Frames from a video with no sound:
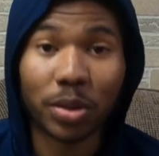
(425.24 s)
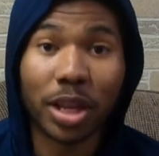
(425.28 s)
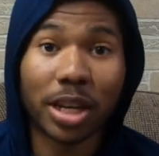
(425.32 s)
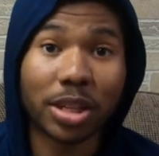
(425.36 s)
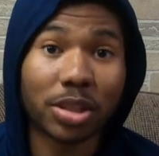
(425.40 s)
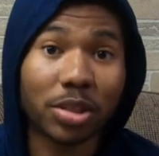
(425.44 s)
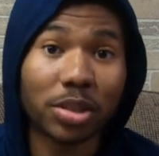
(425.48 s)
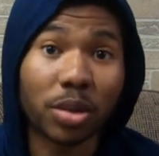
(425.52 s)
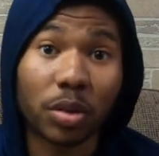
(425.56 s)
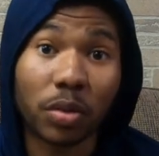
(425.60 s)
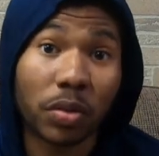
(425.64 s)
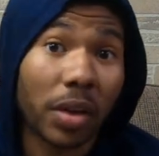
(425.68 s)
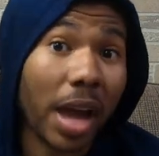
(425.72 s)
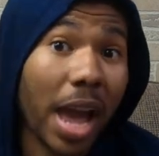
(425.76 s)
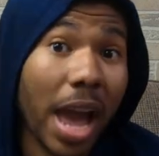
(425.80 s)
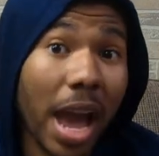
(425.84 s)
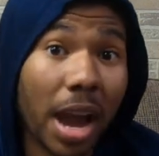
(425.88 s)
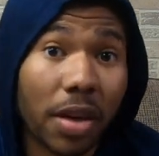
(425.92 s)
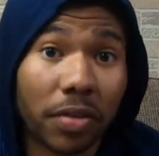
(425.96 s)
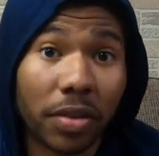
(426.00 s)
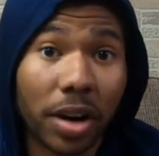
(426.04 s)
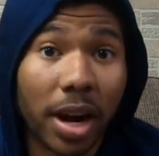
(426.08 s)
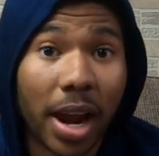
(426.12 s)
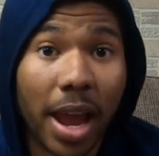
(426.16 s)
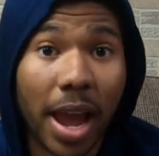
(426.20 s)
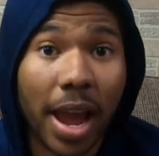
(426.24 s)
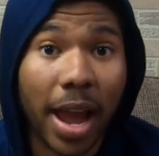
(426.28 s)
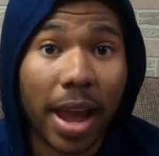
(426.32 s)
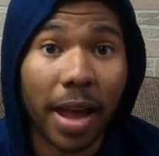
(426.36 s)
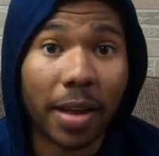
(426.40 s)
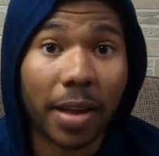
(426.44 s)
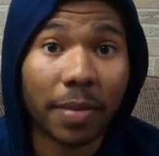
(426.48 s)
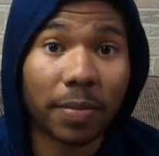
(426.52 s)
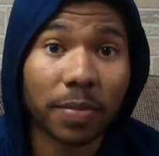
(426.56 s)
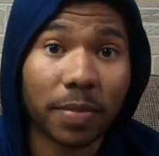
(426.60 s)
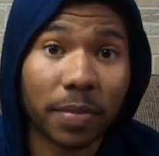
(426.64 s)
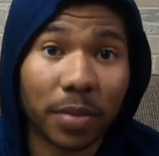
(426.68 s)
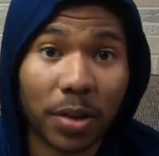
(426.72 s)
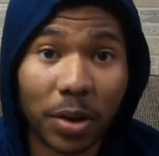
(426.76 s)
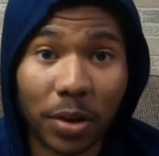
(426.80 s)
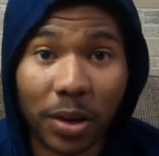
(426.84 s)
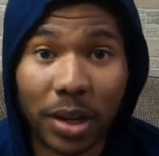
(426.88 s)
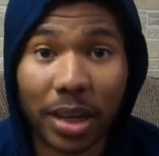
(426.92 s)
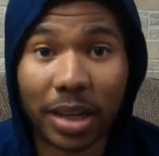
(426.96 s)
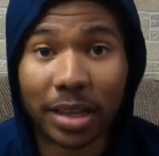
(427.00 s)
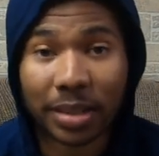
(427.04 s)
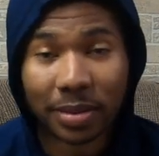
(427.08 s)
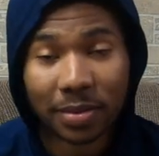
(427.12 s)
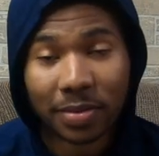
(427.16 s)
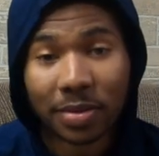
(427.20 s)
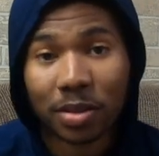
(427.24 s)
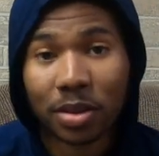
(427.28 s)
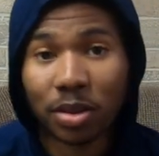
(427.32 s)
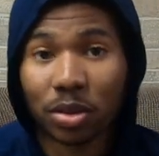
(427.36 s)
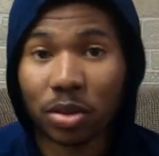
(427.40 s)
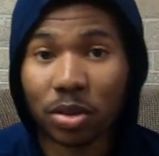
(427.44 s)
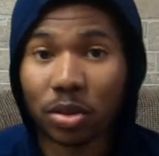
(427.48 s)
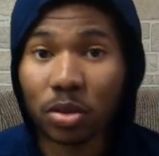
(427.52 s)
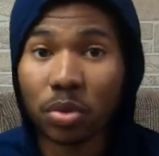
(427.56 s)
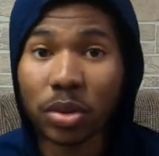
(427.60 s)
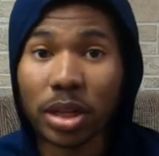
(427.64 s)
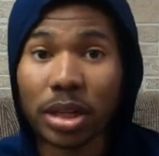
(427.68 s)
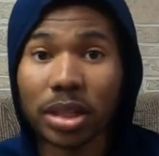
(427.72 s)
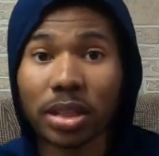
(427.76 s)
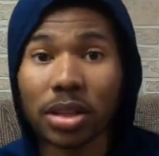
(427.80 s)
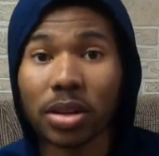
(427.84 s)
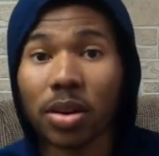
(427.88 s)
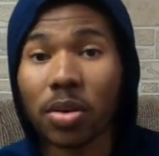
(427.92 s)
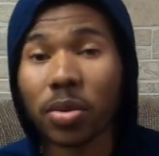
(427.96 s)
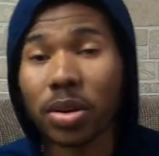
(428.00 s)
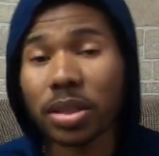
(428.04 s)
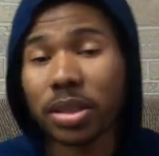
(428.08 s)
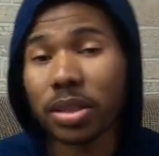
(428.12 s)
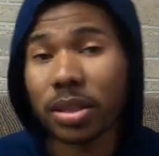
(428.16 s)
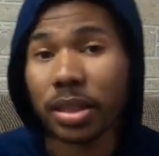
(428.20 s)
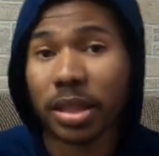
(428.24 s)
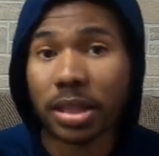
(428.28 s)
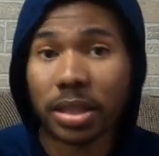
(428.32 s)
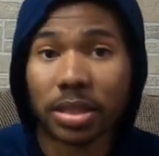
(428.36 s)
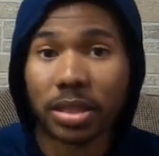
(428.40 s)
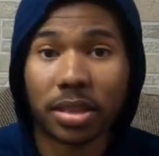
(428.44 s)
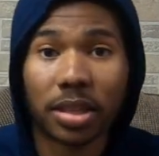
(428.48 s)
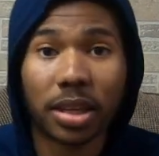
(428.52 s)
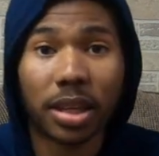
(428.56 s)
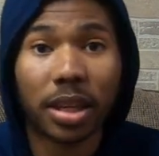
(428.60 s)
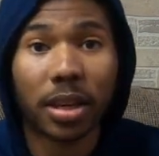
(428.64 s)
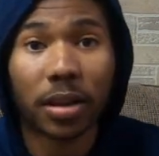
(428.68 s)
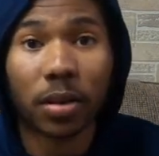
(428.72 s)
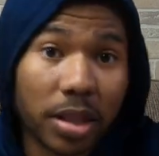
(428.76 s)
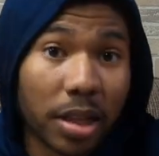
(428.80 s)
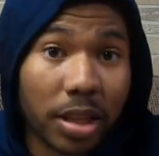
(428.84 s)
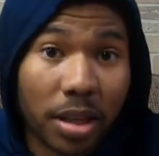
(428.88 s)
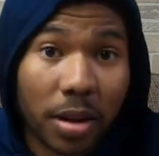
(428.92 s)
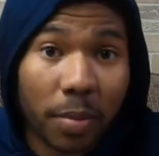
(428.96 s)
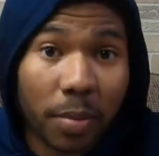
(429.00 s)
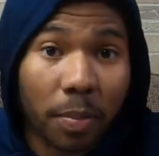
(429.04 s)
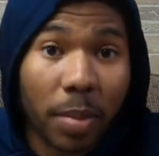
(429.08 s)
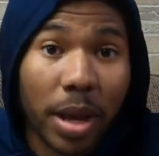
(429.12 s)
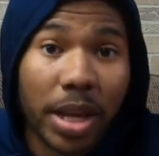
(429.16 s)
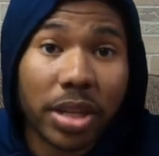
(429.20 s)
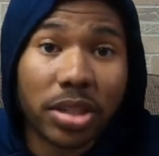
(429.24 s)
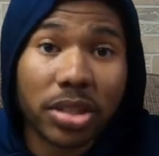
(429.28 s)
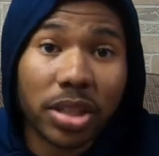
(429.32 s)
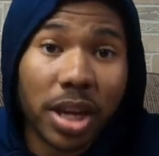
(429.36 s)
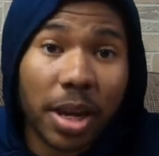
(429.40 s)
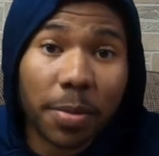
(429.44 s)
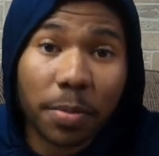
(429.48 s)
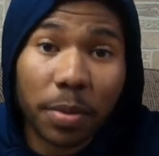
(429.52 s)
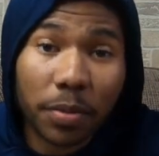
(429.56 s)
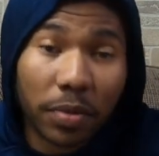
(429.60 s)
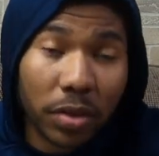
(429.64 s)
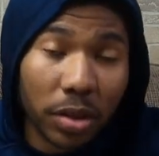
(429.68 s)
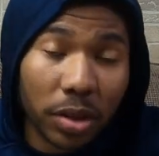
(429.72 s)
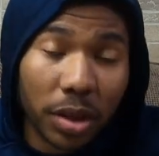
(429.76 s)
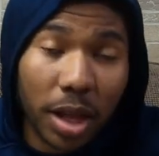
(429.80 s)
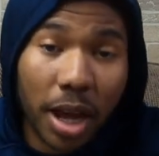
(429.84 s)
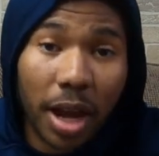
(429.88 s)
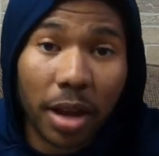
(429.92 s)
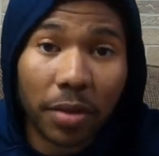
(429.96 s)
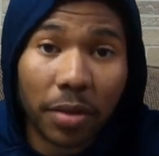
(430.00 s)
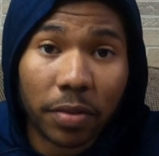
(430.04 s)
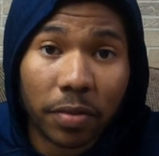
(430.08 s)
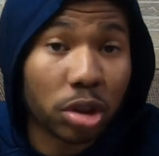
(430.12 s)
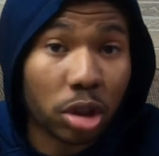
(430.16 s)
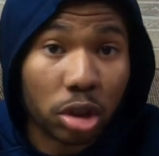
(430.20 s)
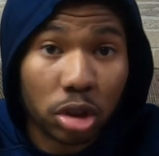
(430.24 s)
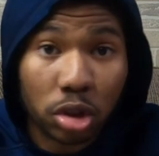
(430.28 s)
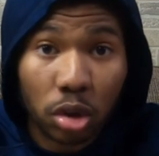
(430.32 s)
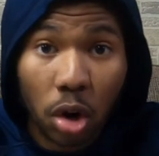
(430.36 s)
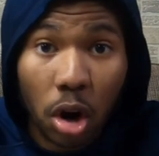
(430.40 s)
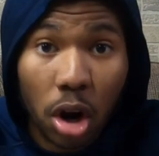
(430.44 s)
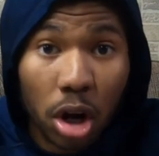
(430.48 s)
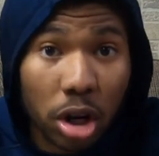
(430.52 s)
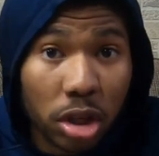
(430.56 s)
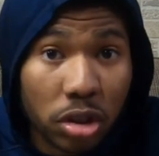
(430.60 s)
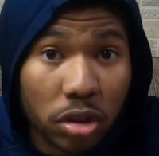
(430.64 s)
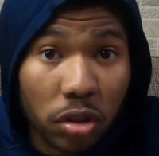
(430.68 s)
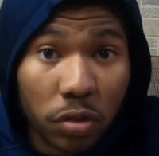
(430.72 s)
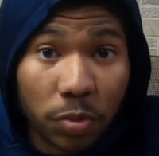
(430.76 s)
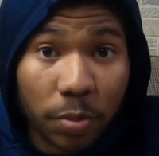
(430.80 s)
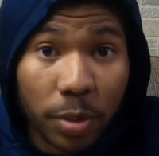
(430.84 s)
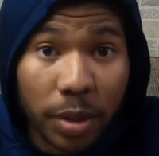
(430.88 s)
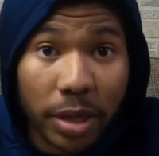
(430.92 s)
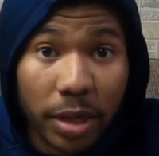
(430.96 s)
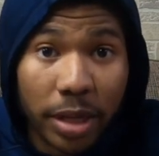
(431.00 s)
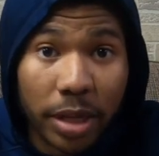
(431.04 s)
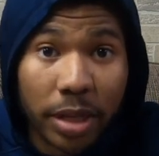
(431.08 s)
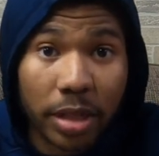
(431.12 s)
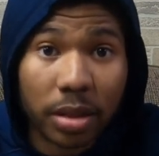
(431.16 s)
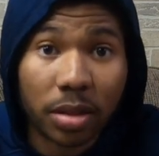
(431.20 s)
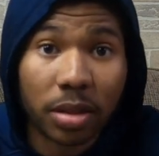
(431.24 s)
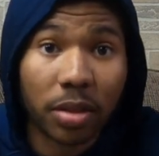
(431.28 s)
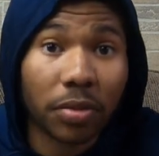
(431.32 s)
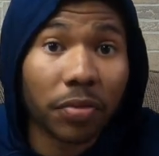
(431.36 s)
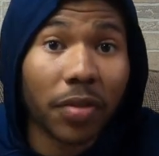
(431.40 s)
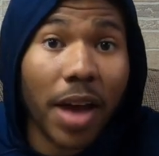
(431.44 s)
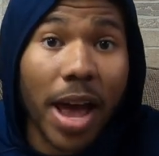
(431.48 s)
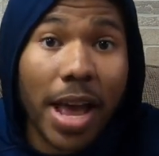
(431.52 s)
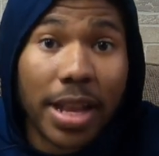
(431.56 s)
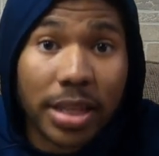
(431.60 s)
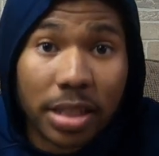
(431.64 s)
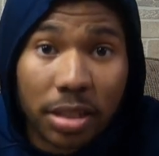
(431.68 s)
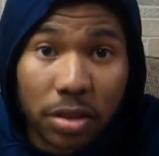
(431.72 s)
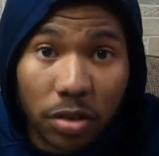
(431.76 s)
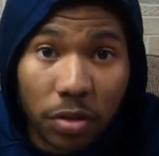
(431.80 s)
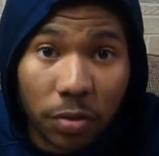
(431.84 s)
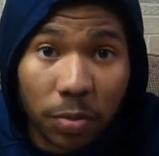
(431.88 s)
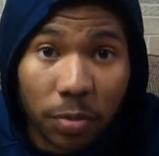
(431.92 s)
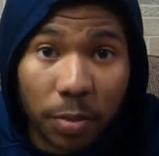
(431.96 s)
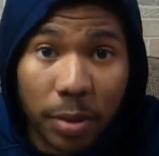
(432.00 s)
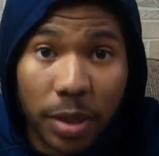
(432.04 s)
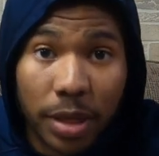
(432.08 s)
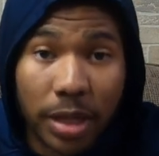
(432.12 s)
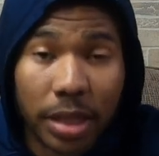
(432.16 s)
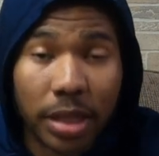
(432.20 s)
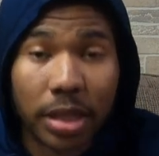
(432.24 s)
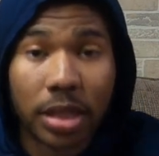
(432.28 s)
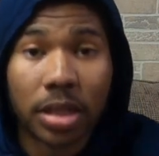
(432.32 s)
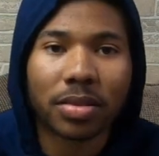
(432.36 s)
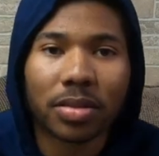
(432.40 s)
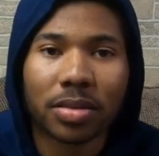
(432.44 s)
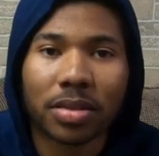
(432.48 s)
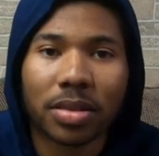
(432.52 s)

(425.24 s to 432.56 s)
that you've ever had, okay? You need to go into this thing in the best shape of your life, the strongest you've been, the fastest you've been.